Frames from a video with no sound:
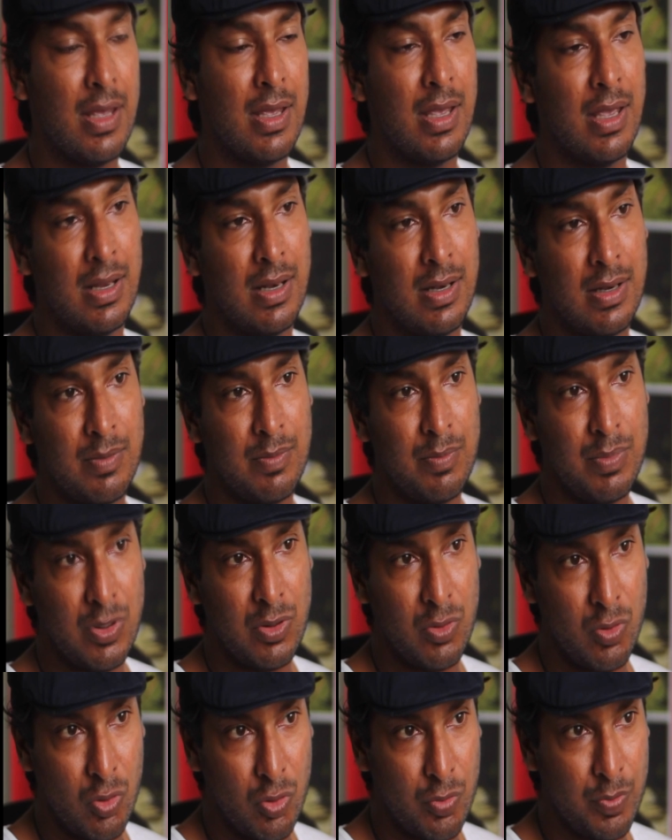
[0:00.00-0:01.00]
and be
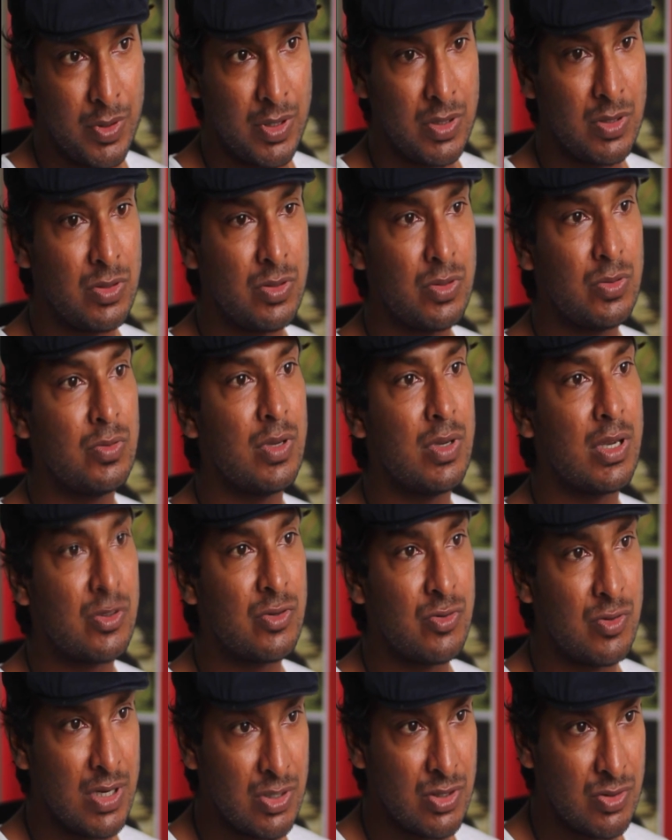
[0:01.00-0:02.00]
open to
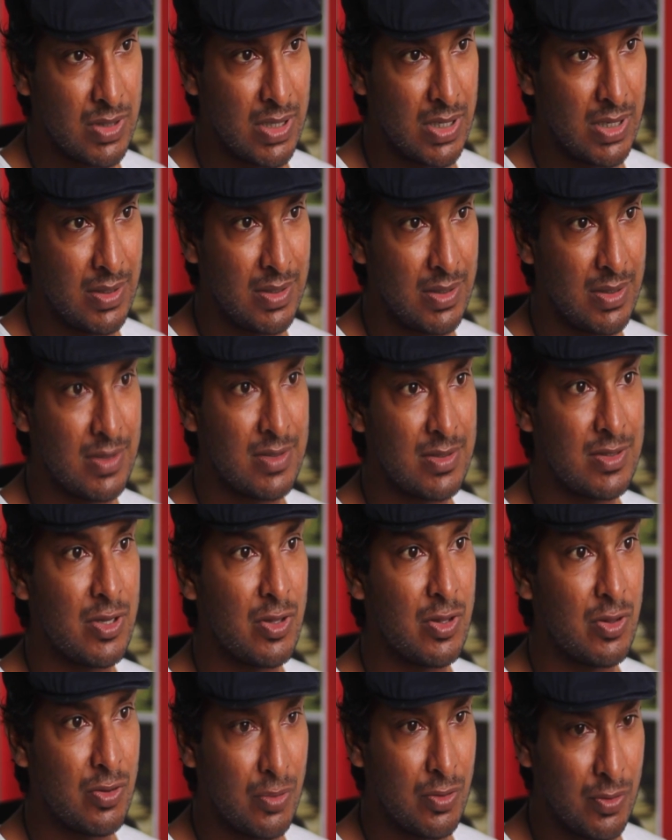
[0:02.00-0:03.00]
exchanging ideas
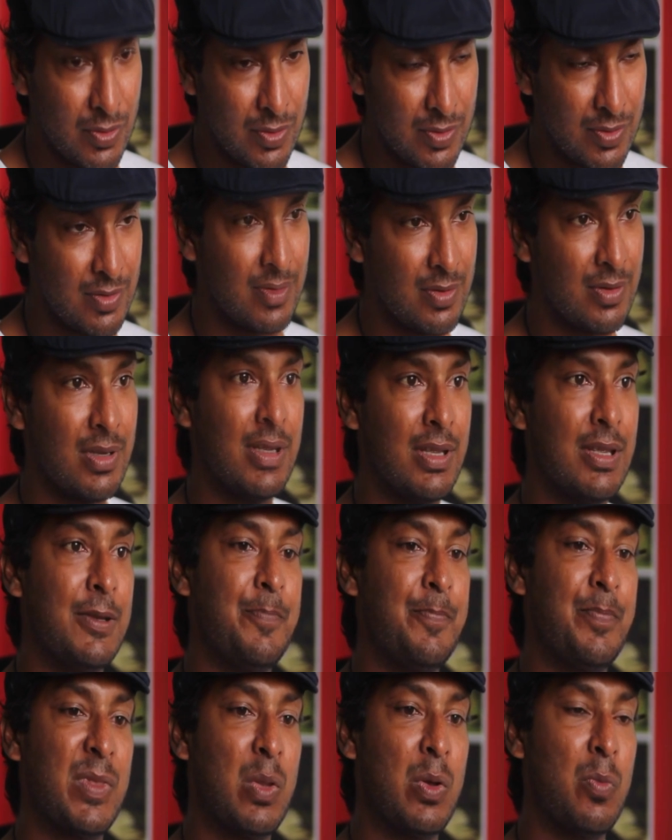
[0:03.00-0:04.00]
and thoughts
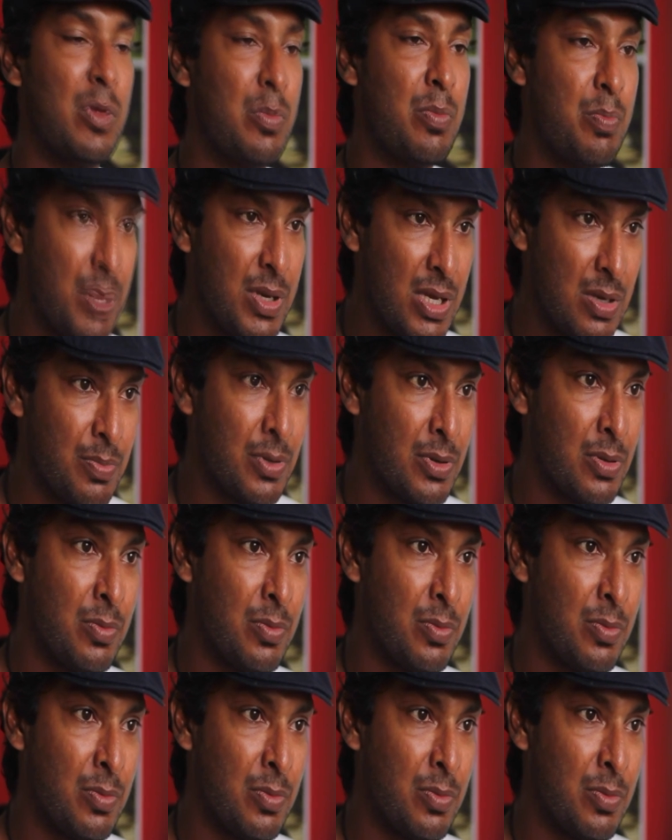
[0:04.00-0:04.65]
with people